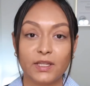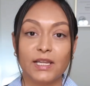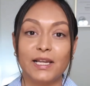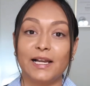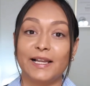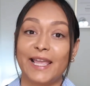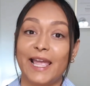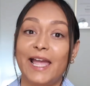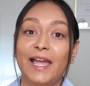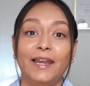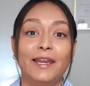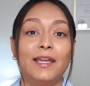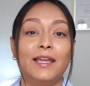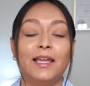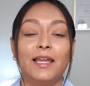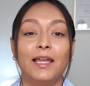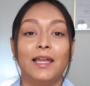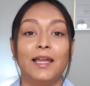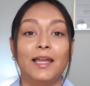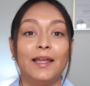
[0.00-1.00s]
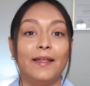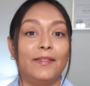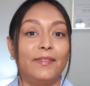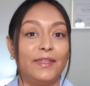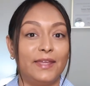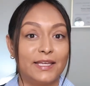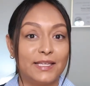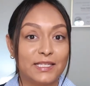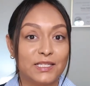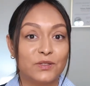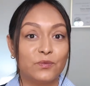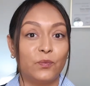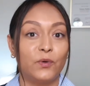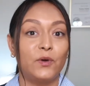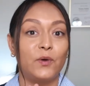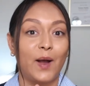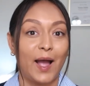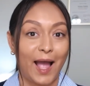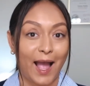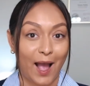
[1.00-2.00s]
Again, this
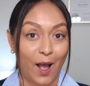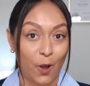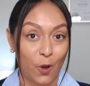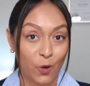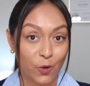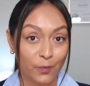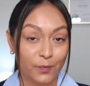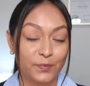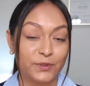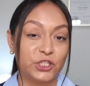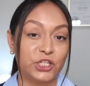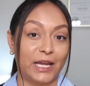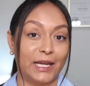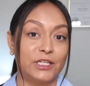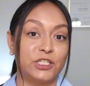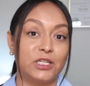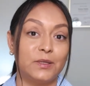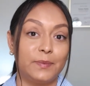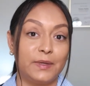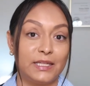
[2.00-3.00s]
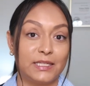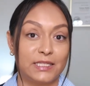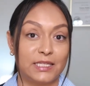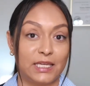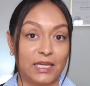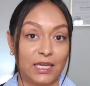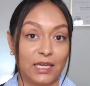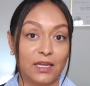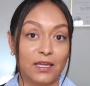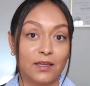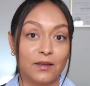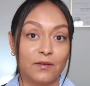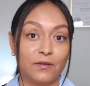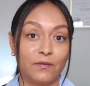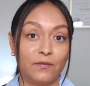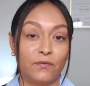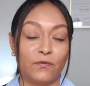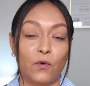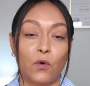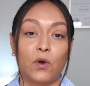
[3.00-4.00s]
will help ChatGPT
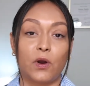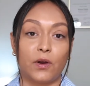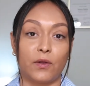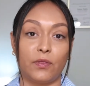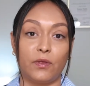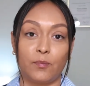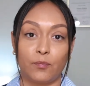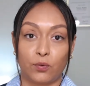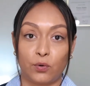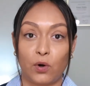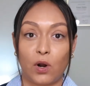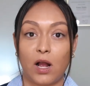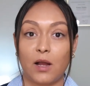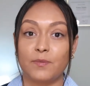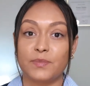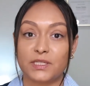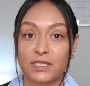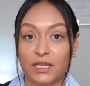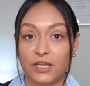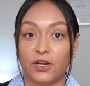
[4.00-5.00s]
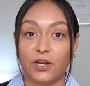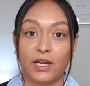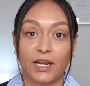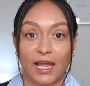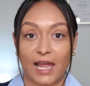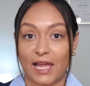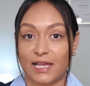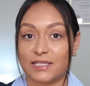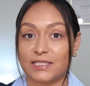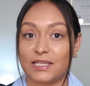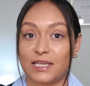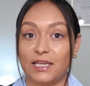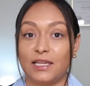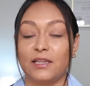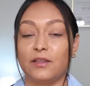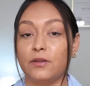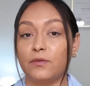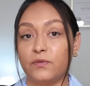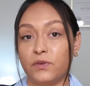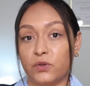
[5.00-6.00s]
for the prompts that you're going to ask it
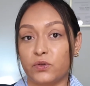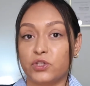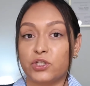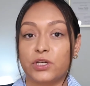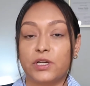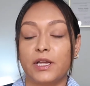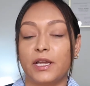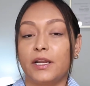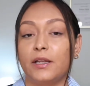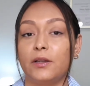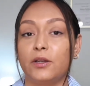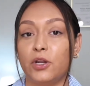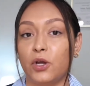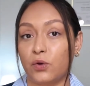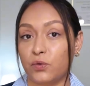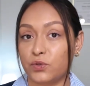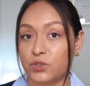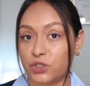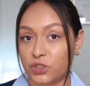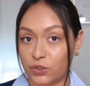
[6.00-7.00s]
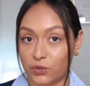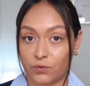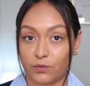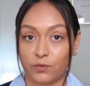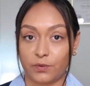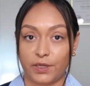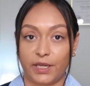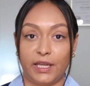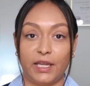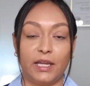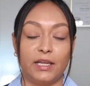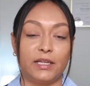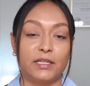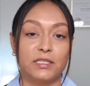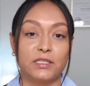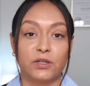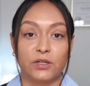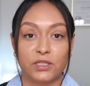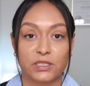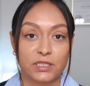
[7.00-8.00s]
in the future, it knows you, okay? And it
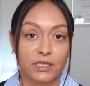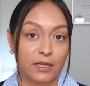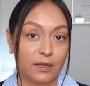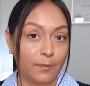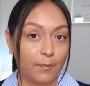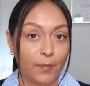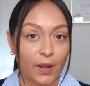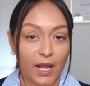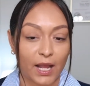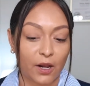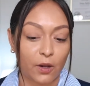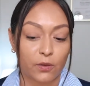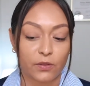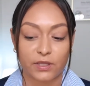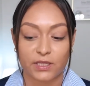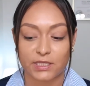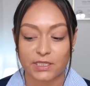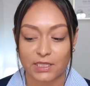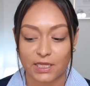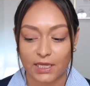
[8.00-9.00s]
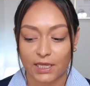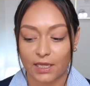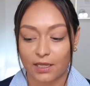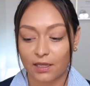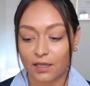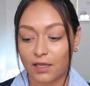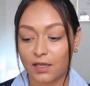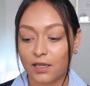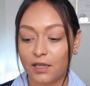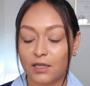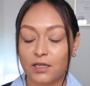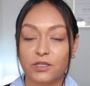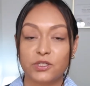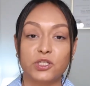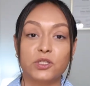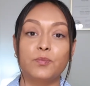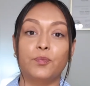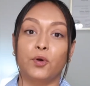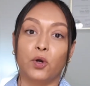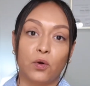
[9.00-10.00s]
starts to compile this like
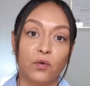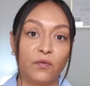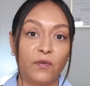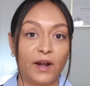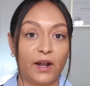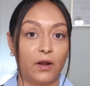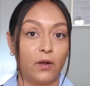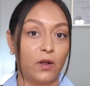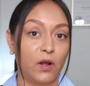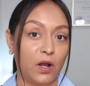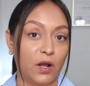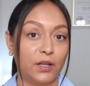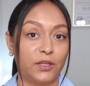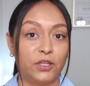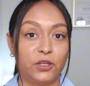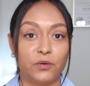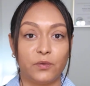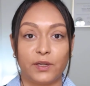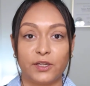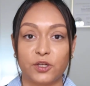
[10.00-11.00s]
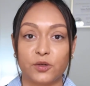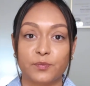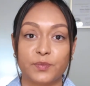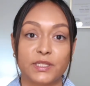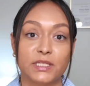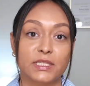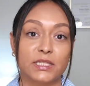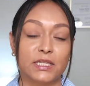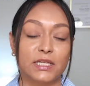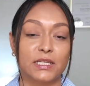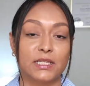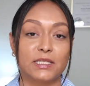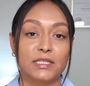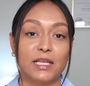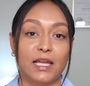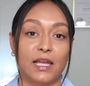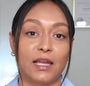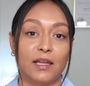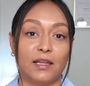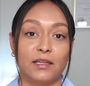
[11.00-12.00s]
just profile on you and your business.
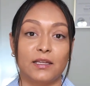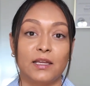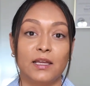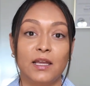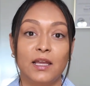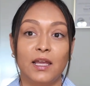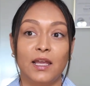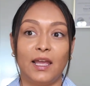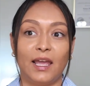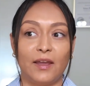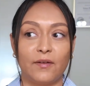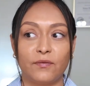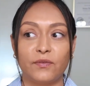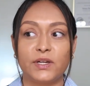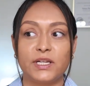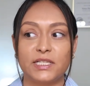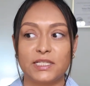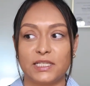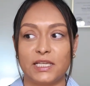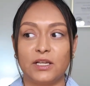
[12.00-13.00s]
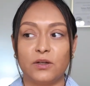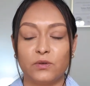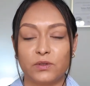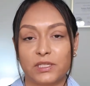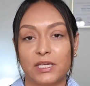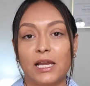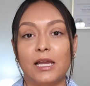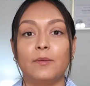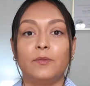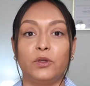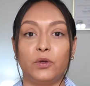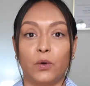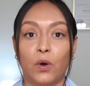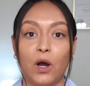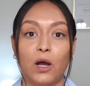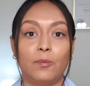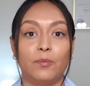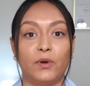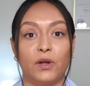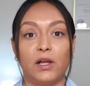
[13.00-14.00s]
And every single time you
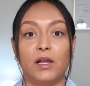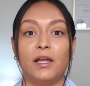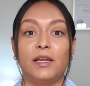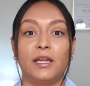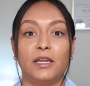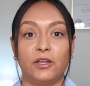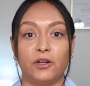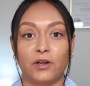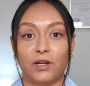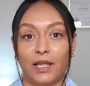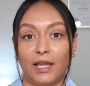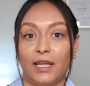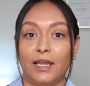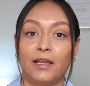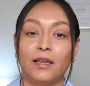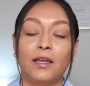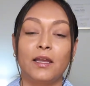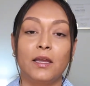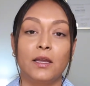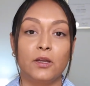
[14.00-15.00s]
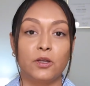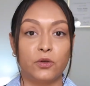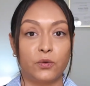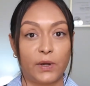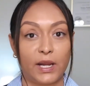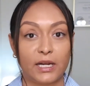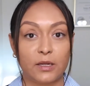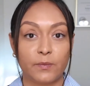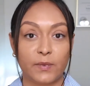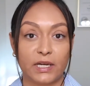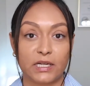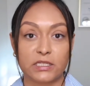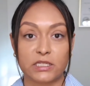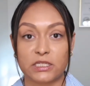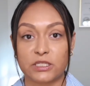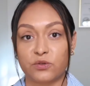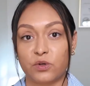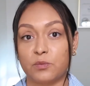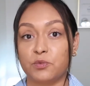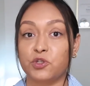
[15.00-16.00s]
hop on and you're like, create a meta
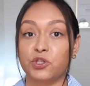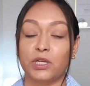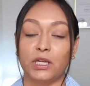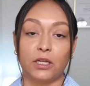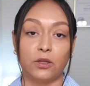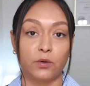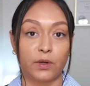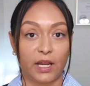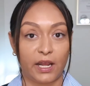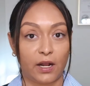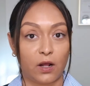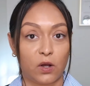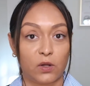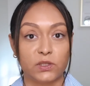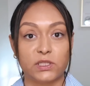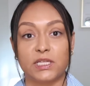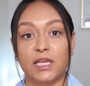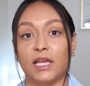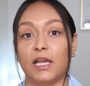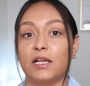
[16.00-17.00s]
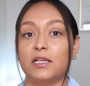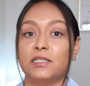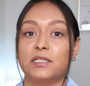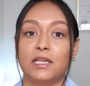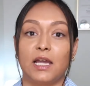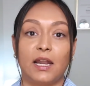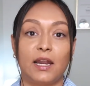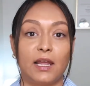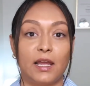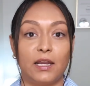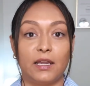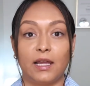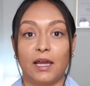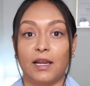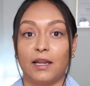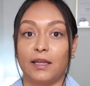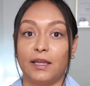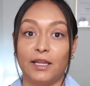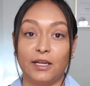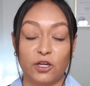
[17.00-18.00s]
description, create alt text, yada, yada,
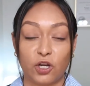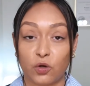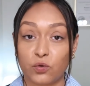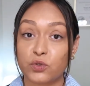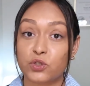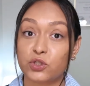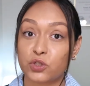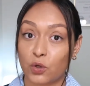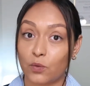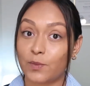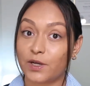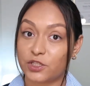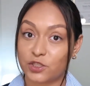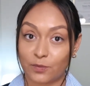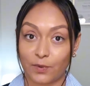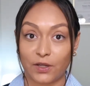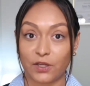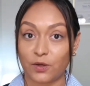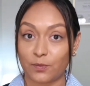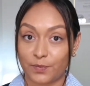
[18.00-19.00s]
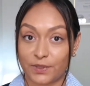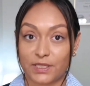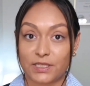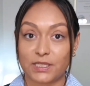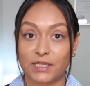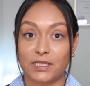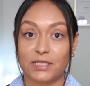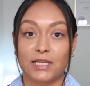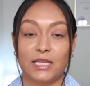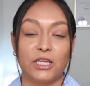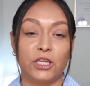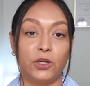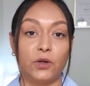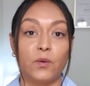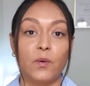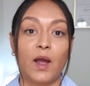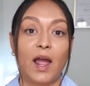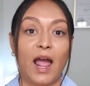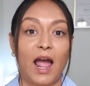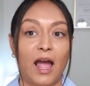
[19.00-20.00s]
yada, it knows so much about your business that you
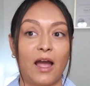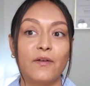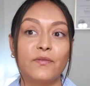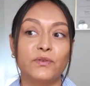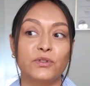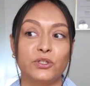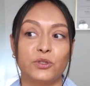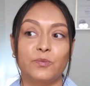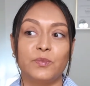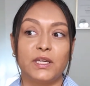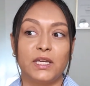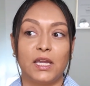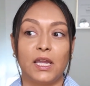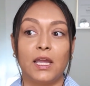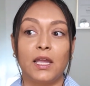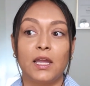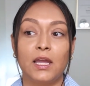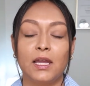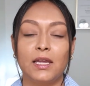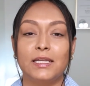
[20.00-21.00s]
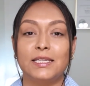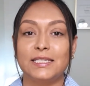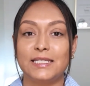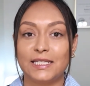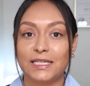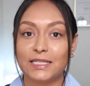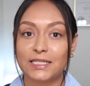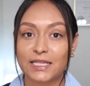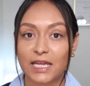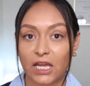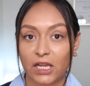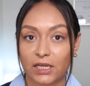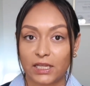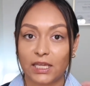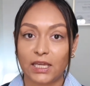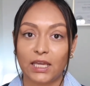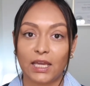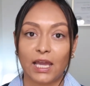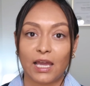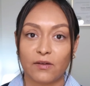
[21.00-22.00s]
don't have to be
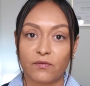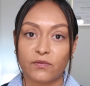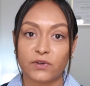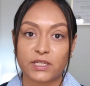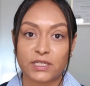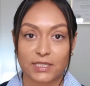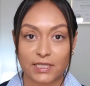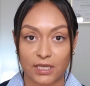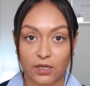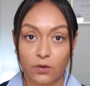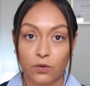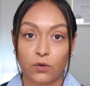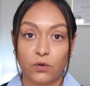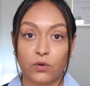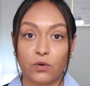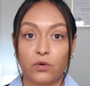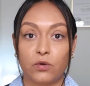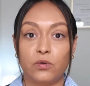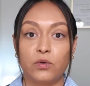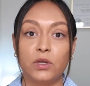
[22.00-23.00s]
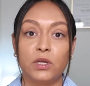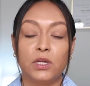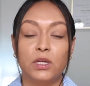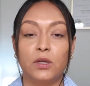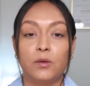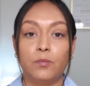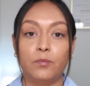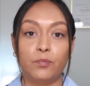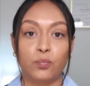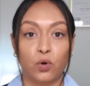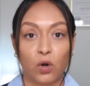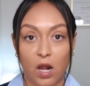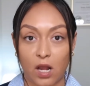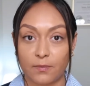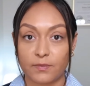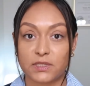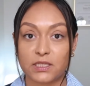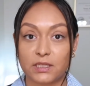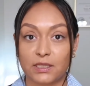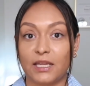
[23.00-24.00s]
detailing every single
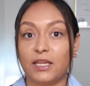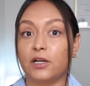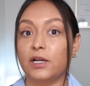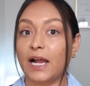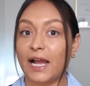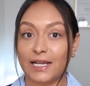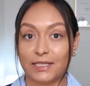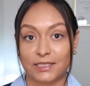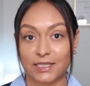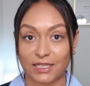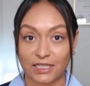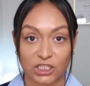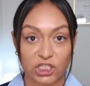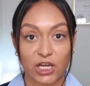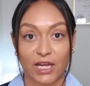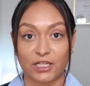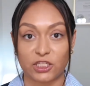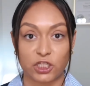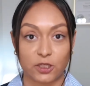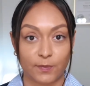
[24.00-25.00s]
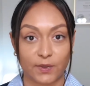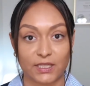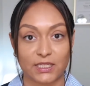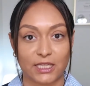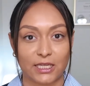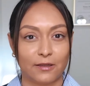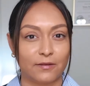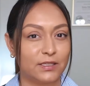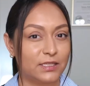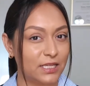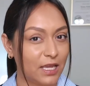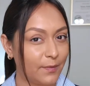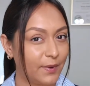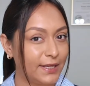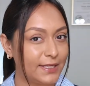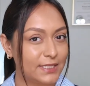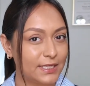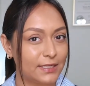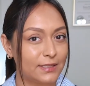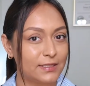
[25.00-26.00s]
prompt that you're asking ChatGPT. Does that
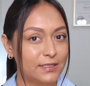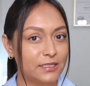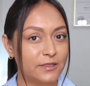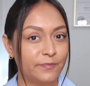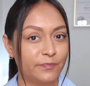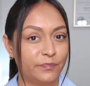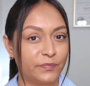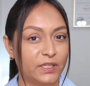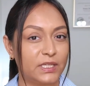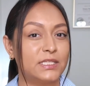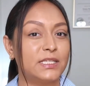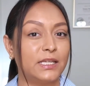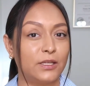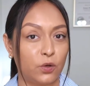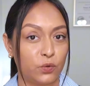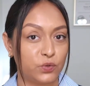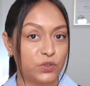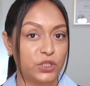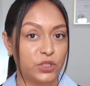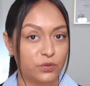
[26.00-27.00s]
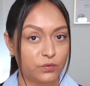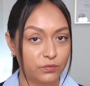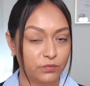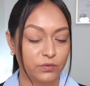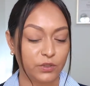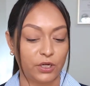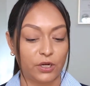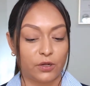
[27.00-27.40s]
make sense? because it knows you, you